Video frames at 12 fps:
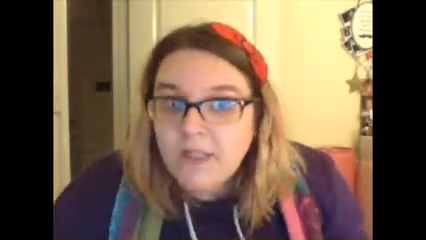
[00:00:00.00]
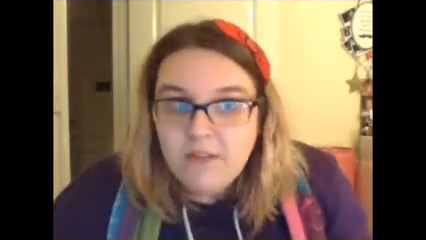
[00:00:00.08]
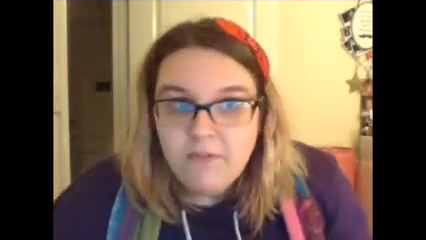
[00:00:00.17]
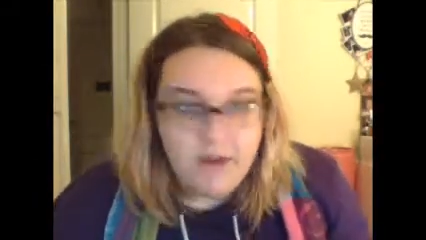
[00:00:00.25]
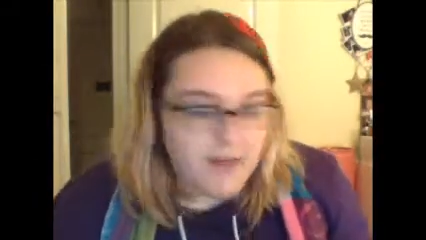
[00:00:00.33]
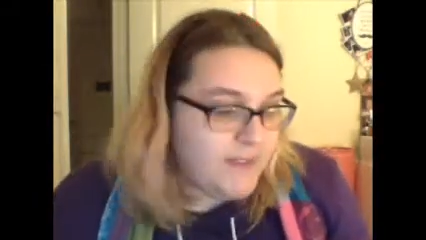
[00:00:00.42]

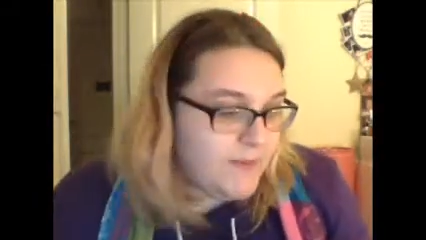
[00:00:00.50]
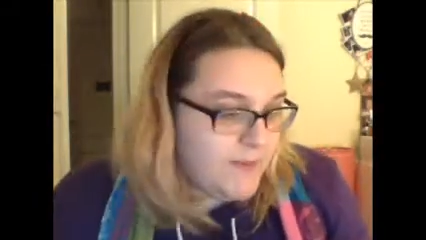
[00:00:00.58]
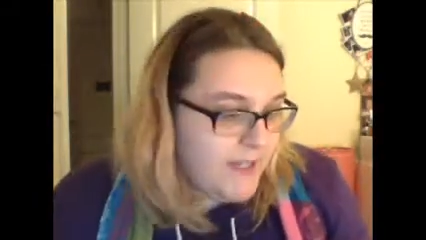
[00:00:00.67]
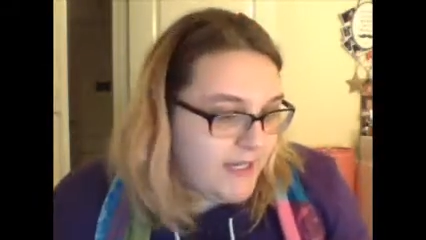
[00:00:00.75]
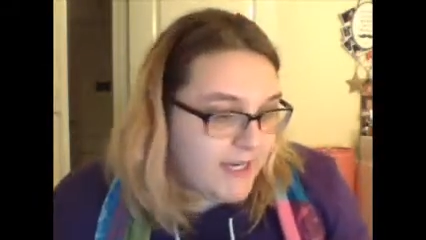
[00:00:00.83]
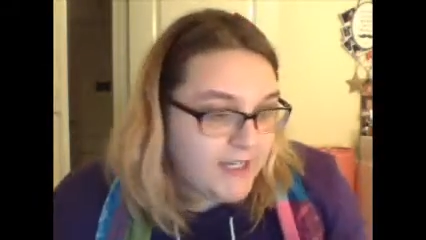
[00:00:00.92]
for learners with
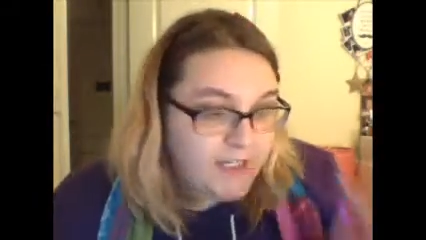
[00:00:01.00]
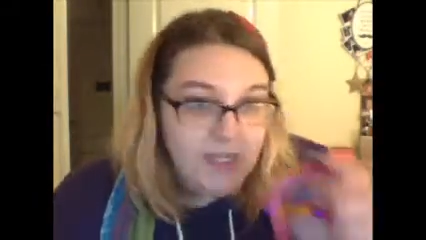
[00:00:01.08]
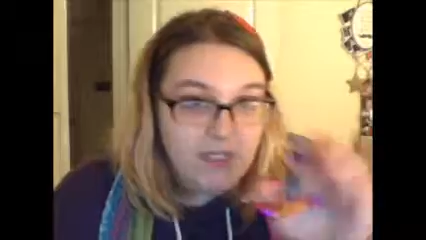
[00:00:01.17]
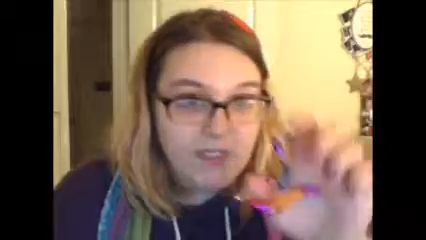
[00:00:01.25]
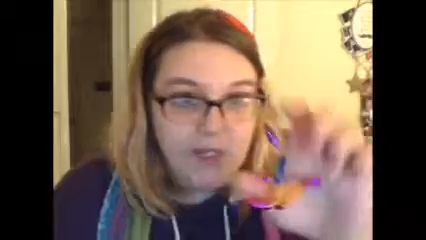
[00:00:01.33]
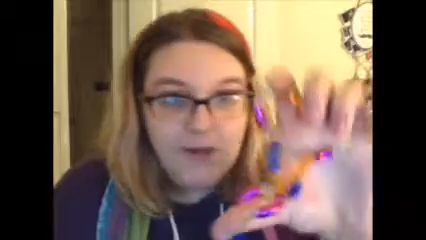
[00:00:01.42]

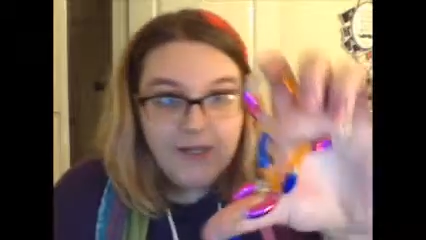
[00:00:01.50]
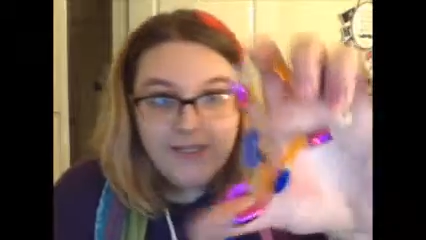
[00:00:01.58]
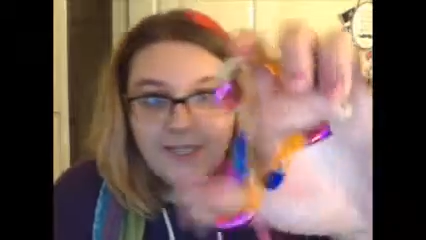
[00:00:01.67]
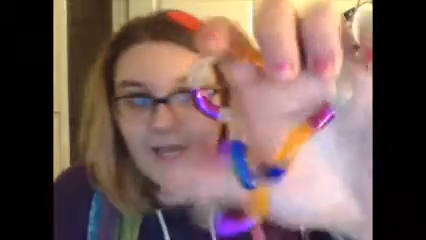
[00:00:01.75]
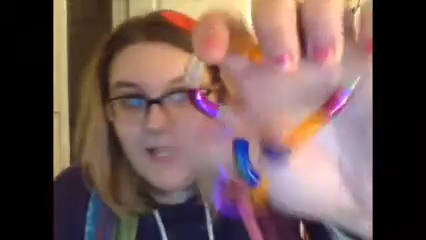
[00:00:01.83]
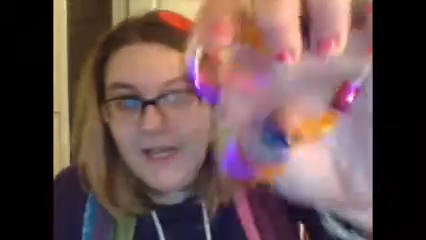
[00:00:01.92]
ADHD. So a
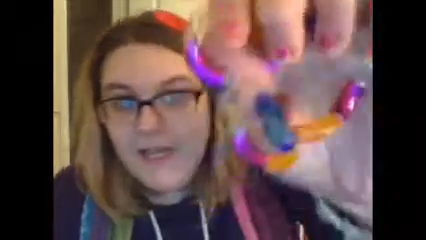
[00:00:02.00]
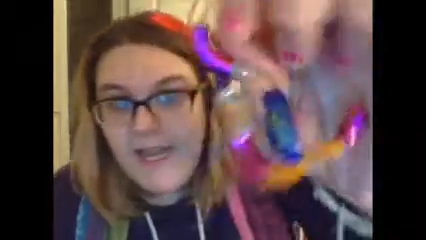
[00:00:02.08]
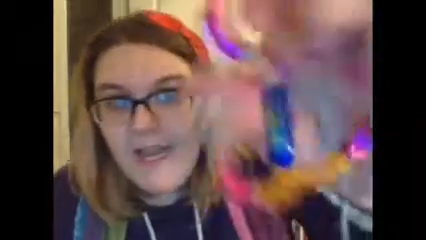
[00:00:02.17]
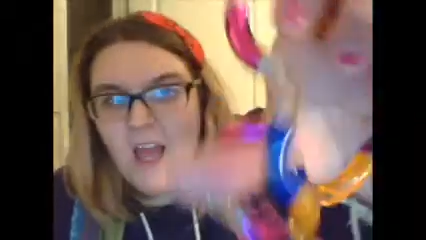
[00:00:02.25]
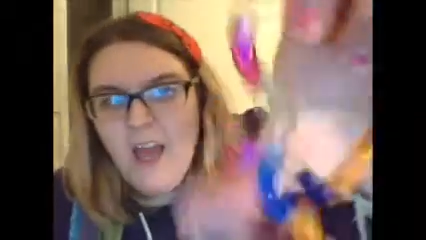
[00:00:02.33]
tangly.